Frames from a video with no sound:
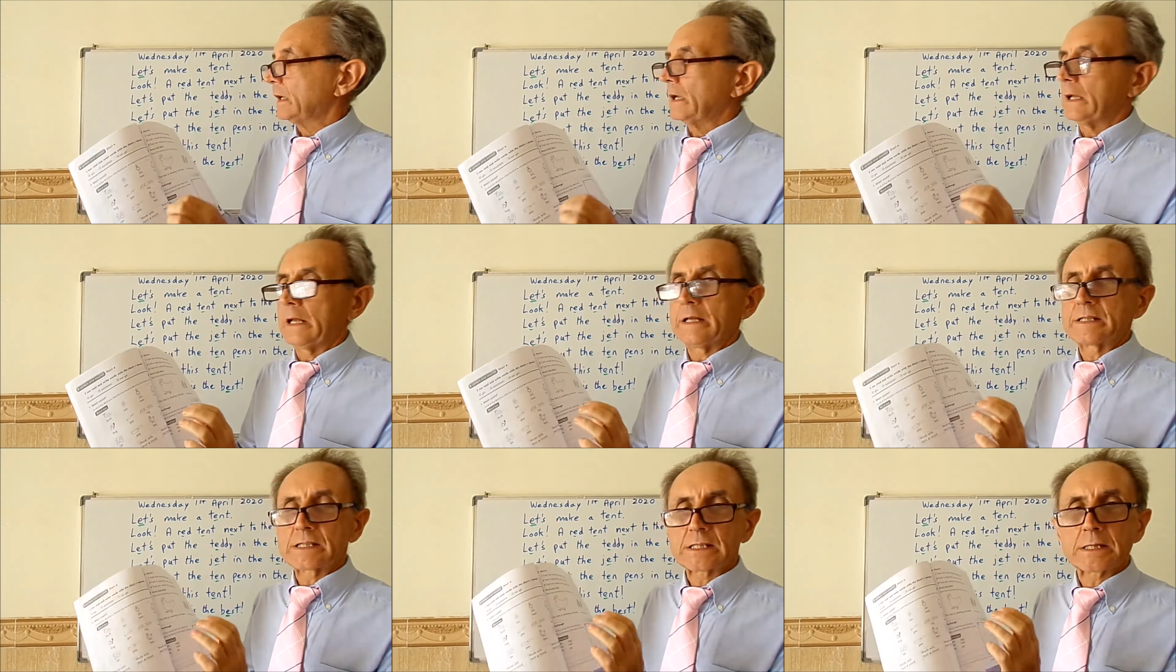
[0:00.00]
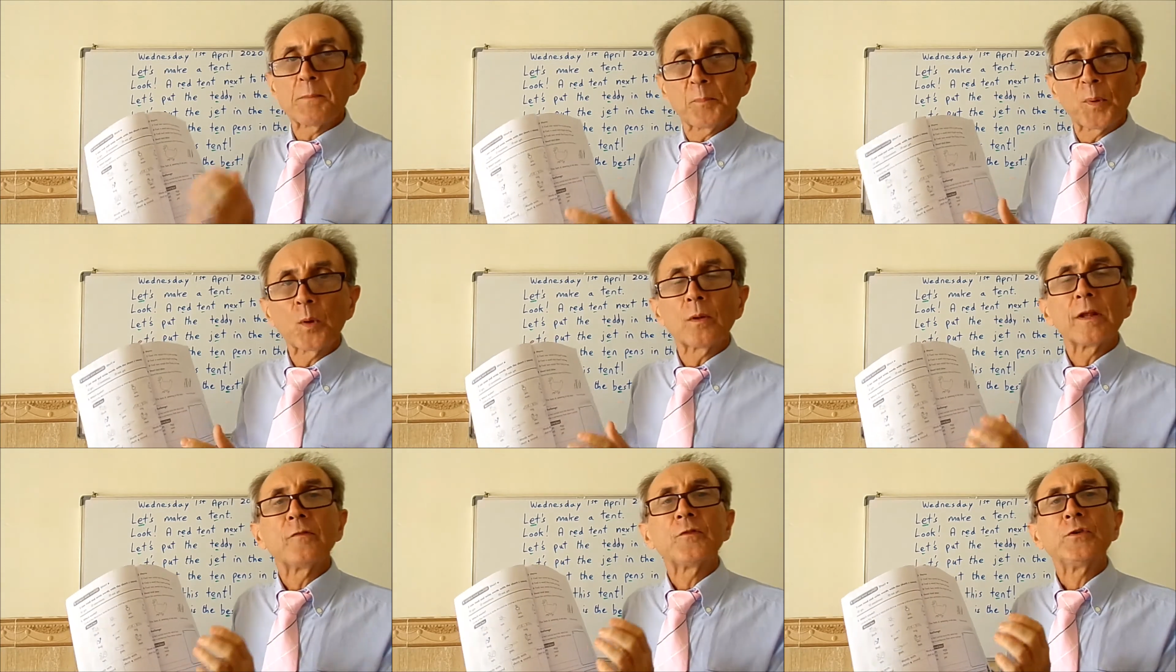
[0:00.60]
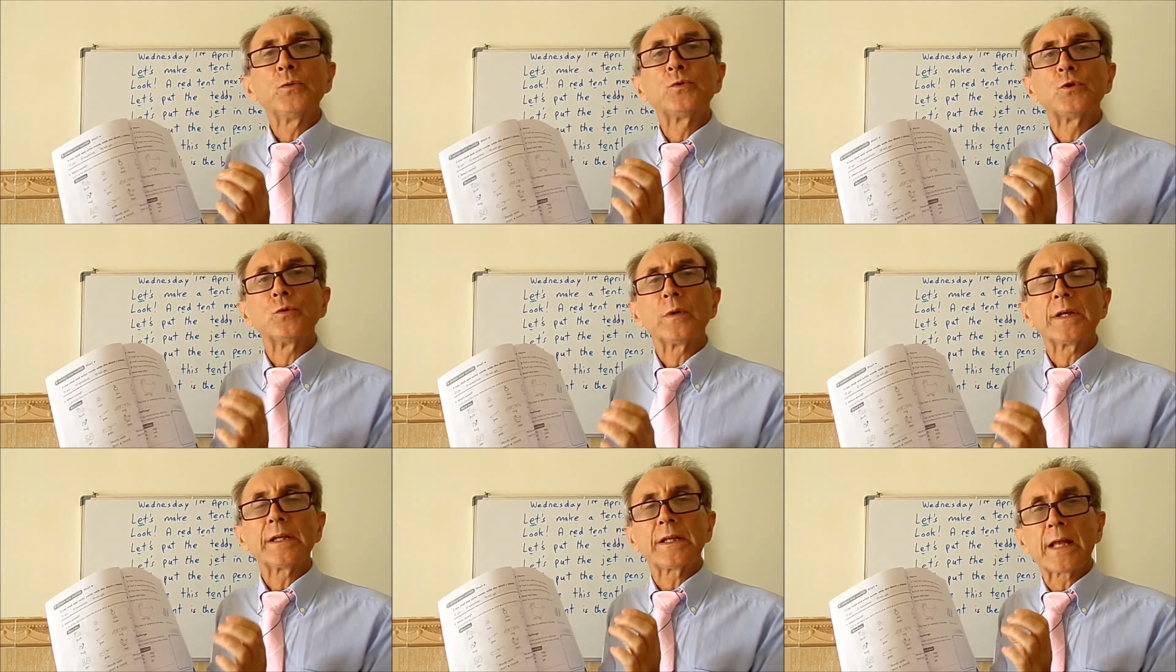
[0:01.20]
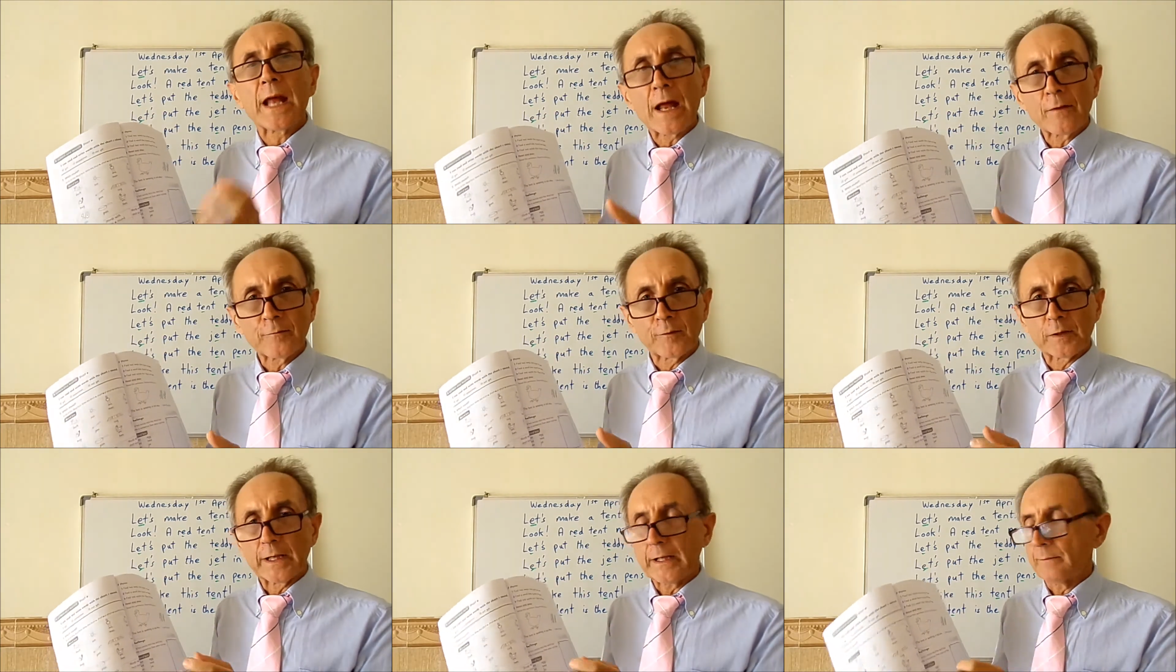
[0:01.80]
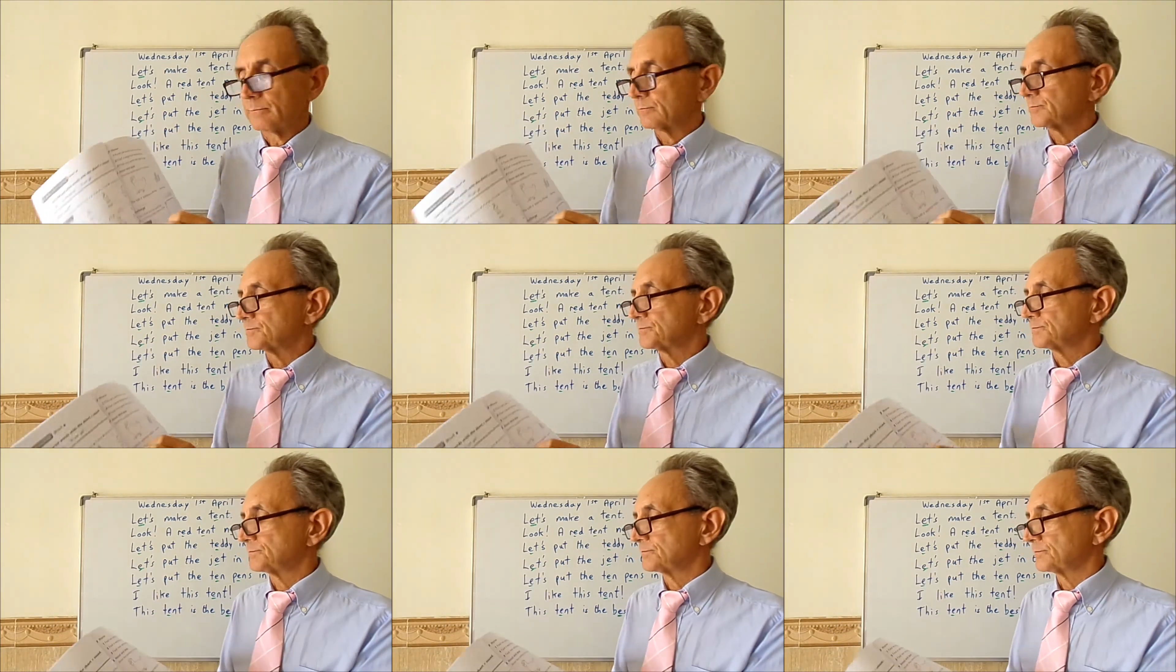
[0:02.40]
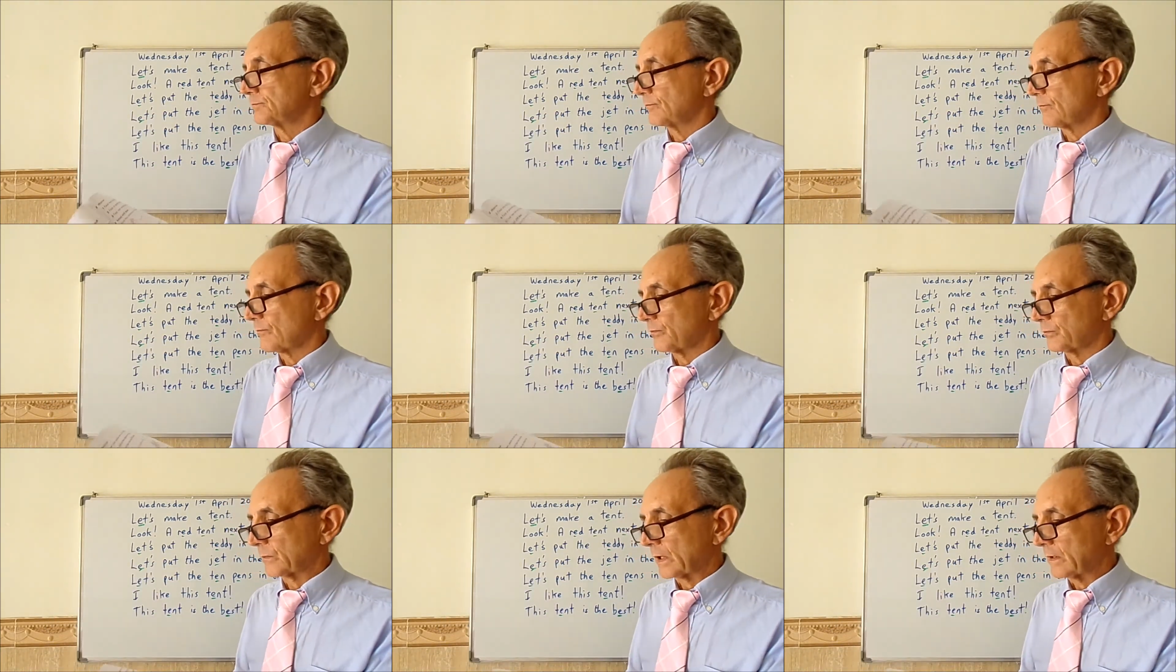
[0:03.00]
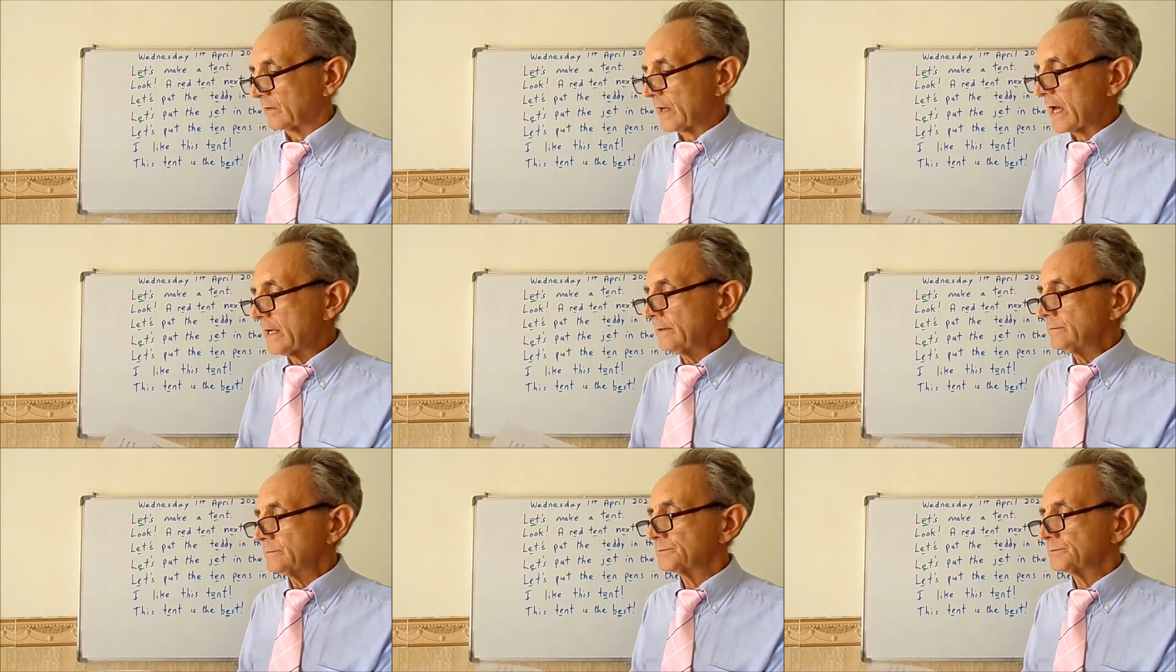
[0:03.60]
It's simple if you do it carefully. Then,